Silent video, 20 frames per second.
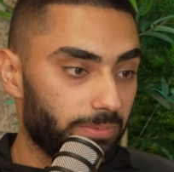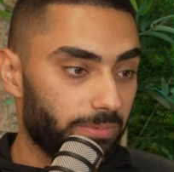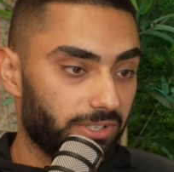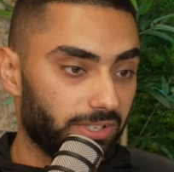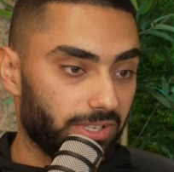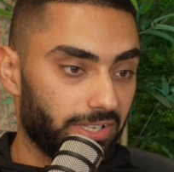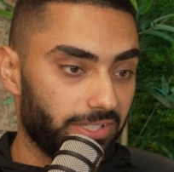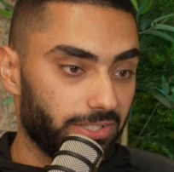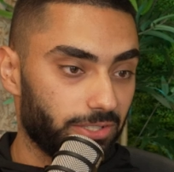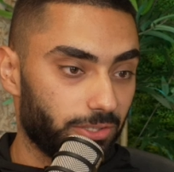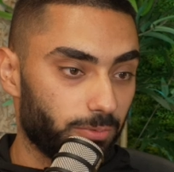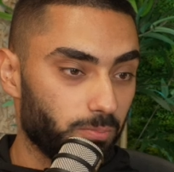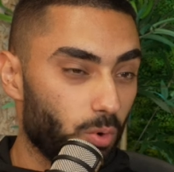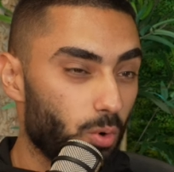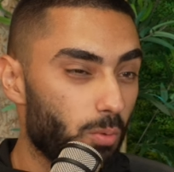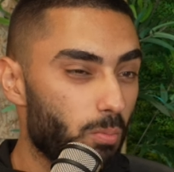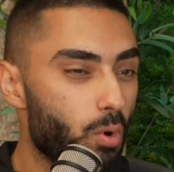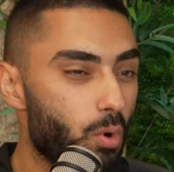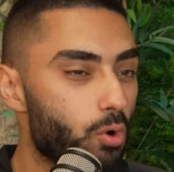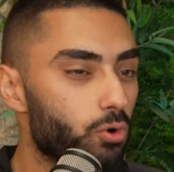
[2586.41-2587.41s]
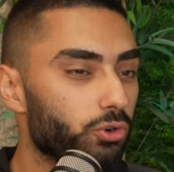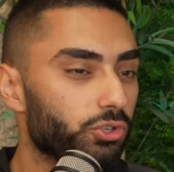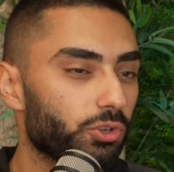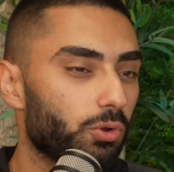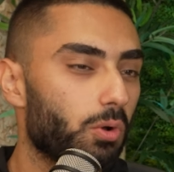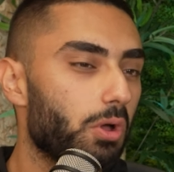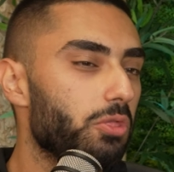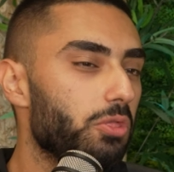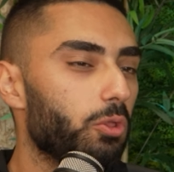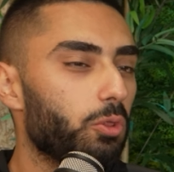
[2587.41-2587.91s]
websites, more more
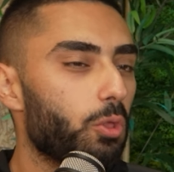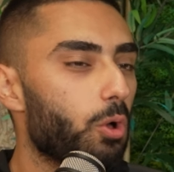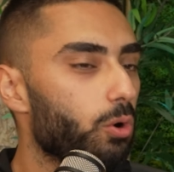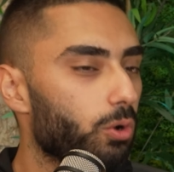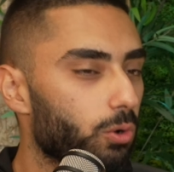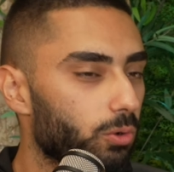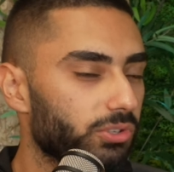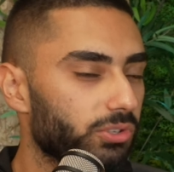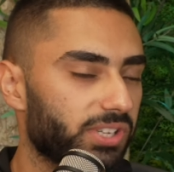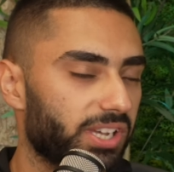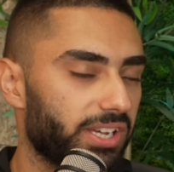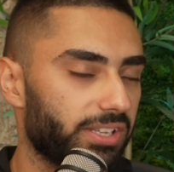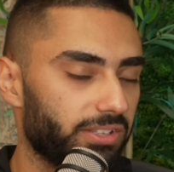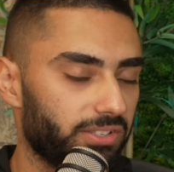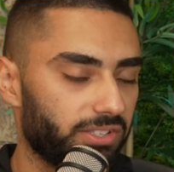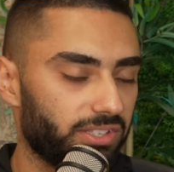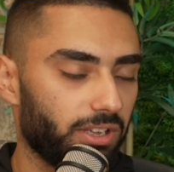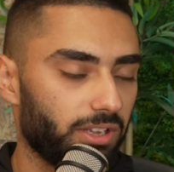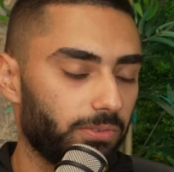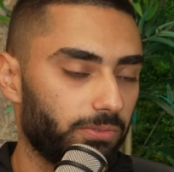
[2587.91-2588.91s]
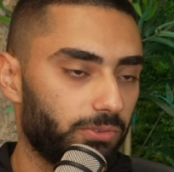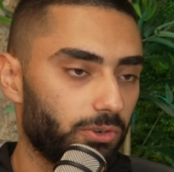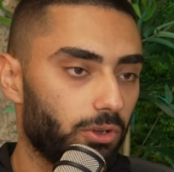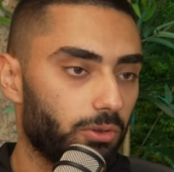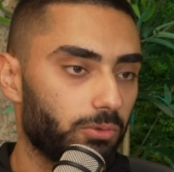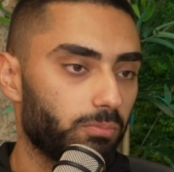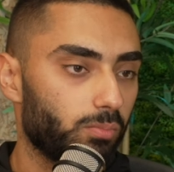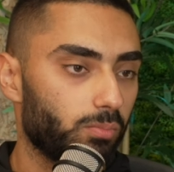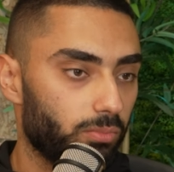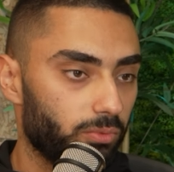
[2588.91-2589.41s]
so on the local side of stuff,
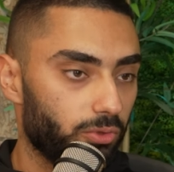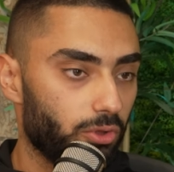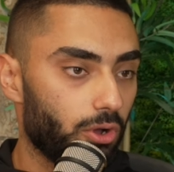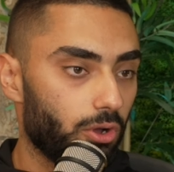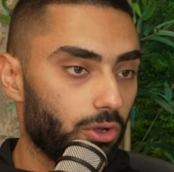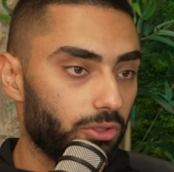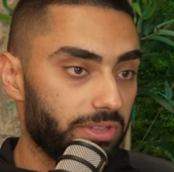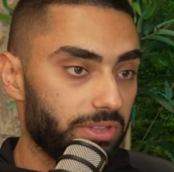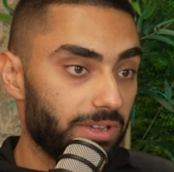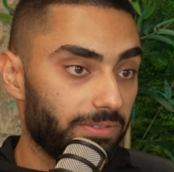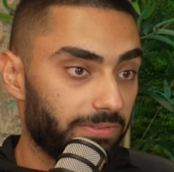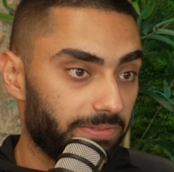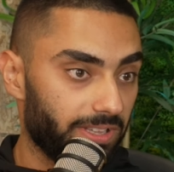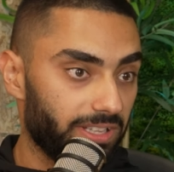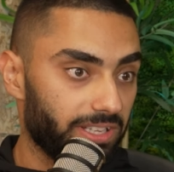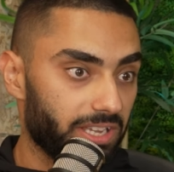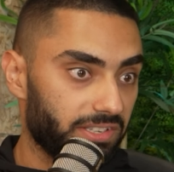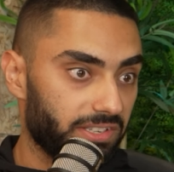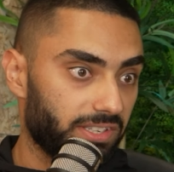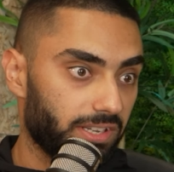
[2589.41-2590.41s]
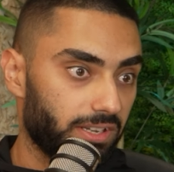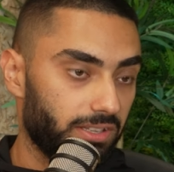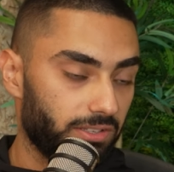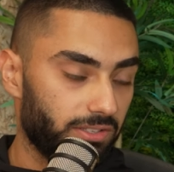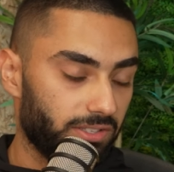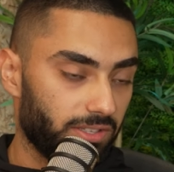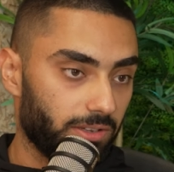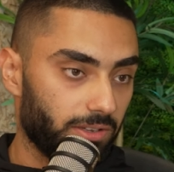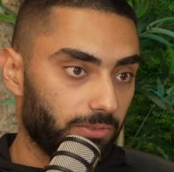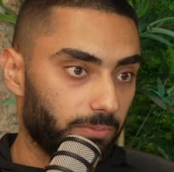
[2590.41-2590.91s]
not not on the affiliate side of
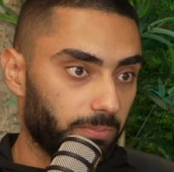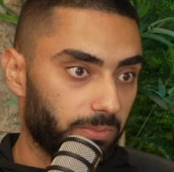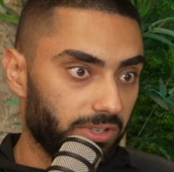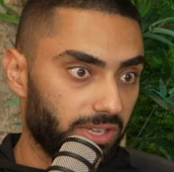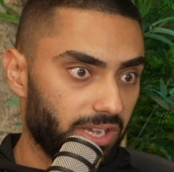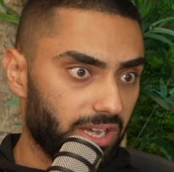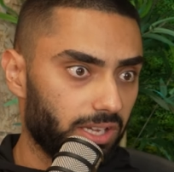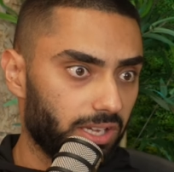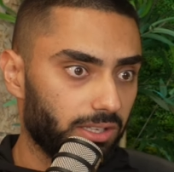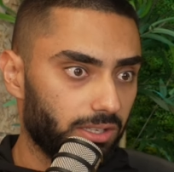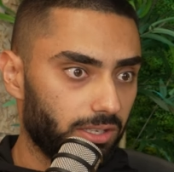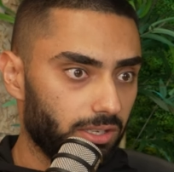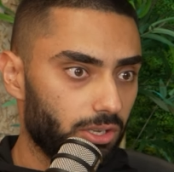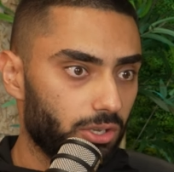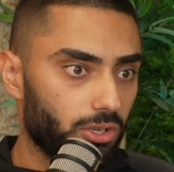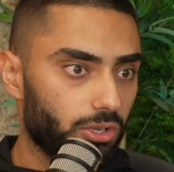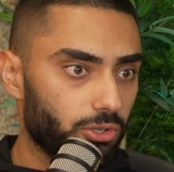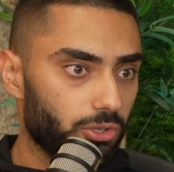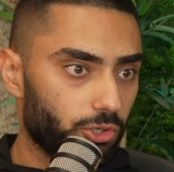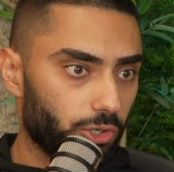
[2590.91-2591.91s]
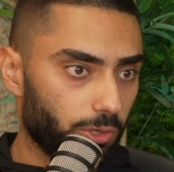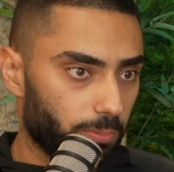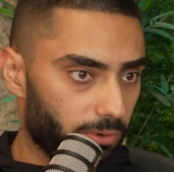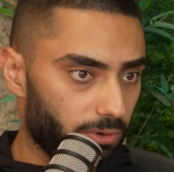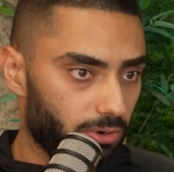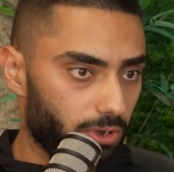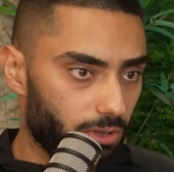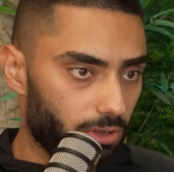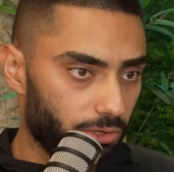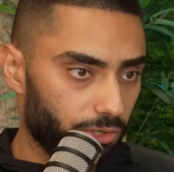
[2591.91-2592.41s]
stuff. But yeah, yeah
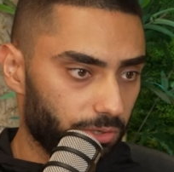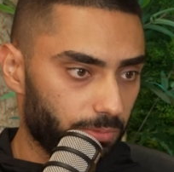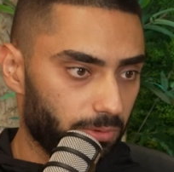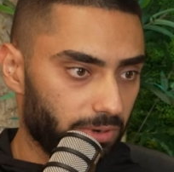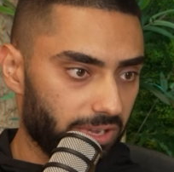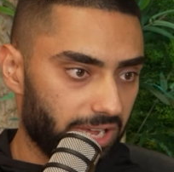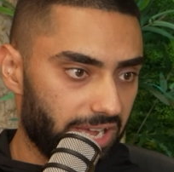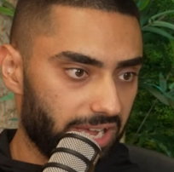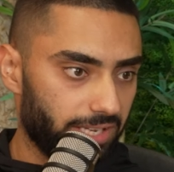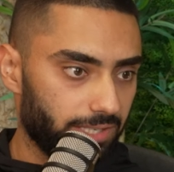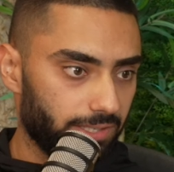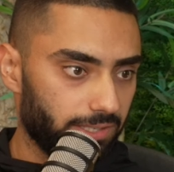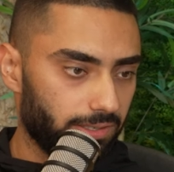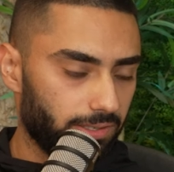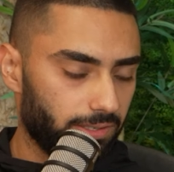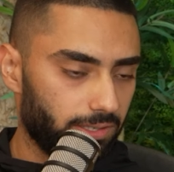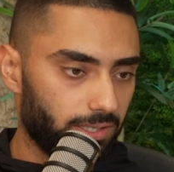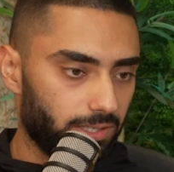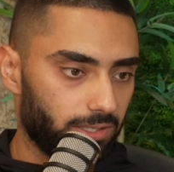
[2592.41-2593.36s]
super knowledgeable guys.